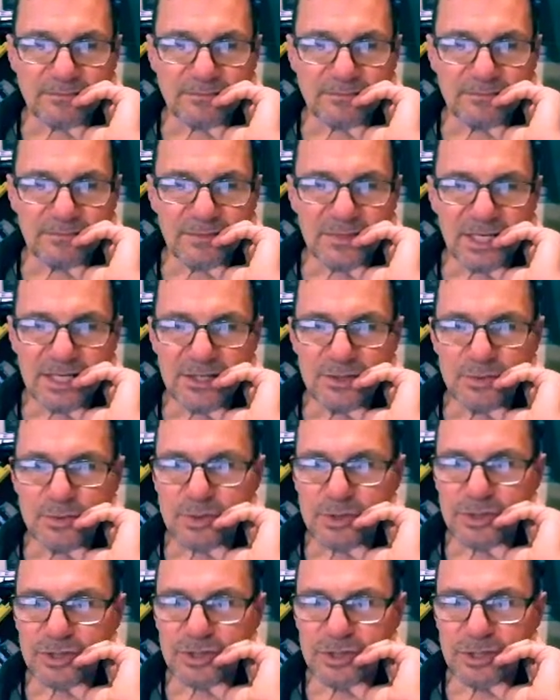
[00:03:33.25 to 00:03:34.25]
this
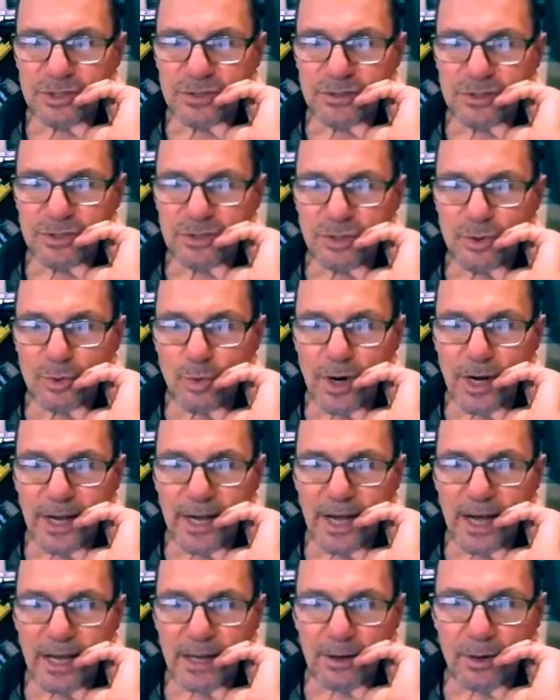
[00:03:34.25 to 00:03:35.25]
was the
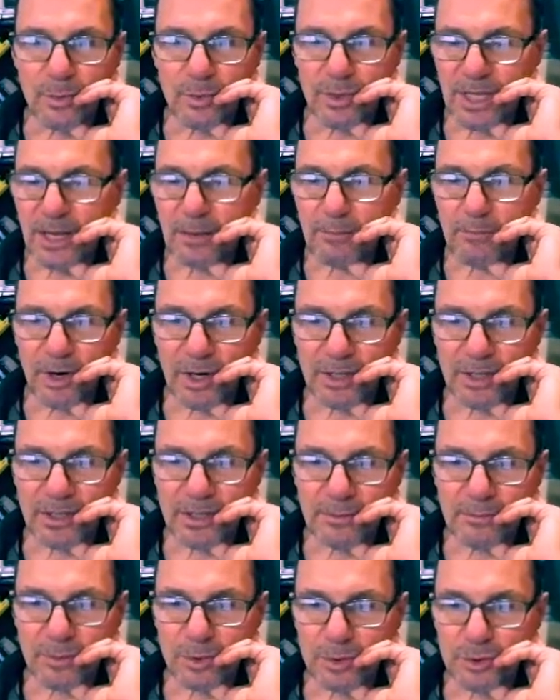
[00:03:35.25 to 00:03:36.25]
way when I bought
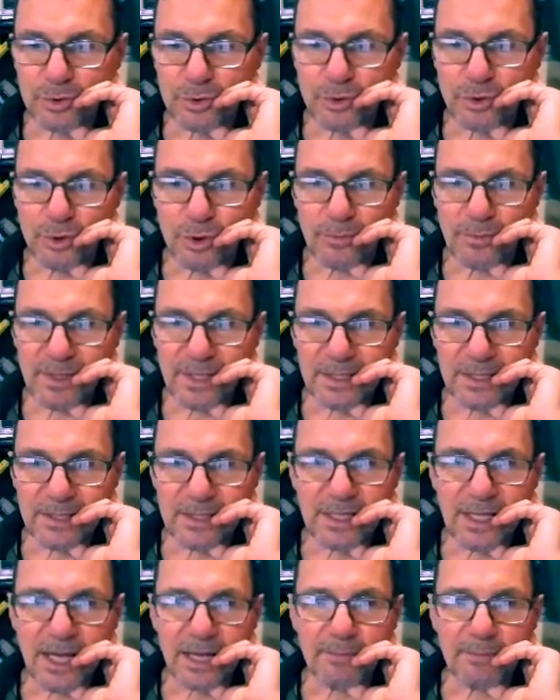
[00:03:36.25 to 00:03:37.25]
the motorhome, and
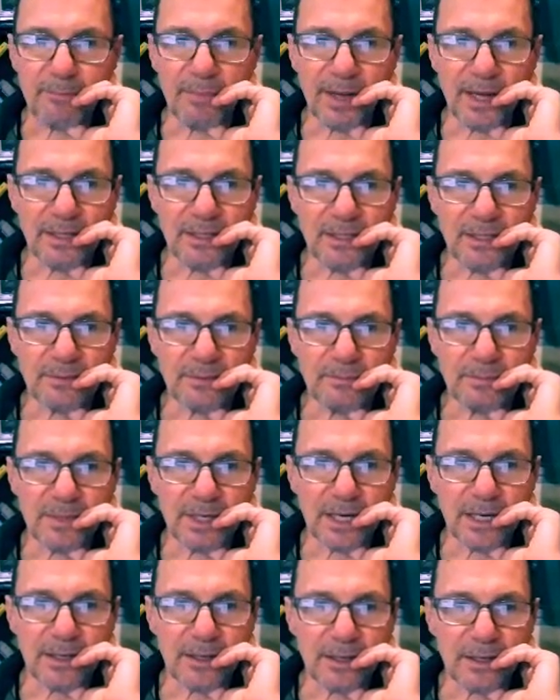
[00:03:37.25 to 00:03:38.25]
then I painted
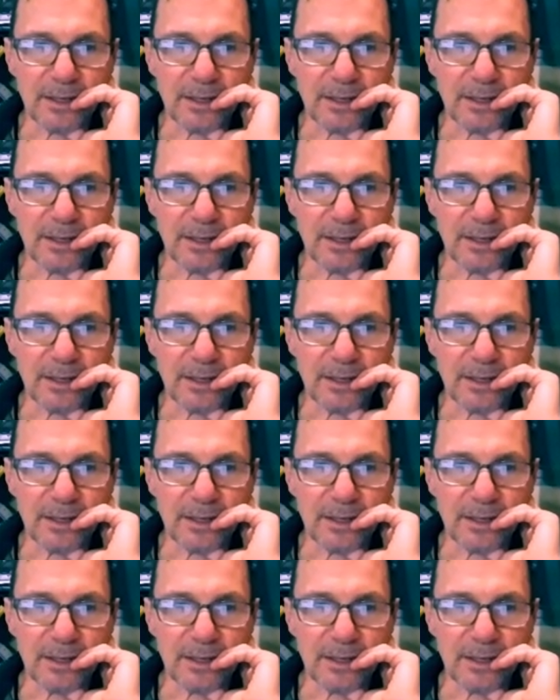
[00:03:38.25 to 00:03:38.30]
my